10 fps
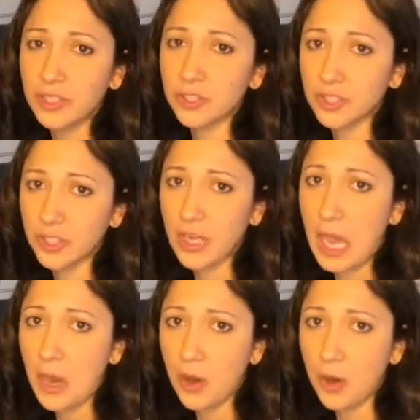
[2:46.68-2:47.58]
sure
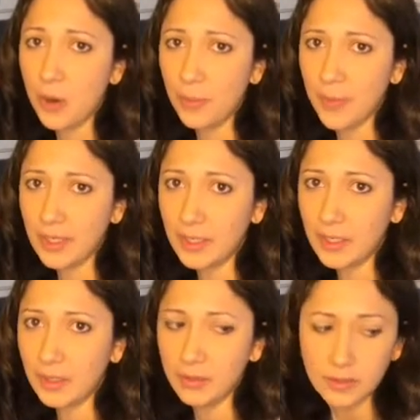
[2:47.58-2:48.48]
how many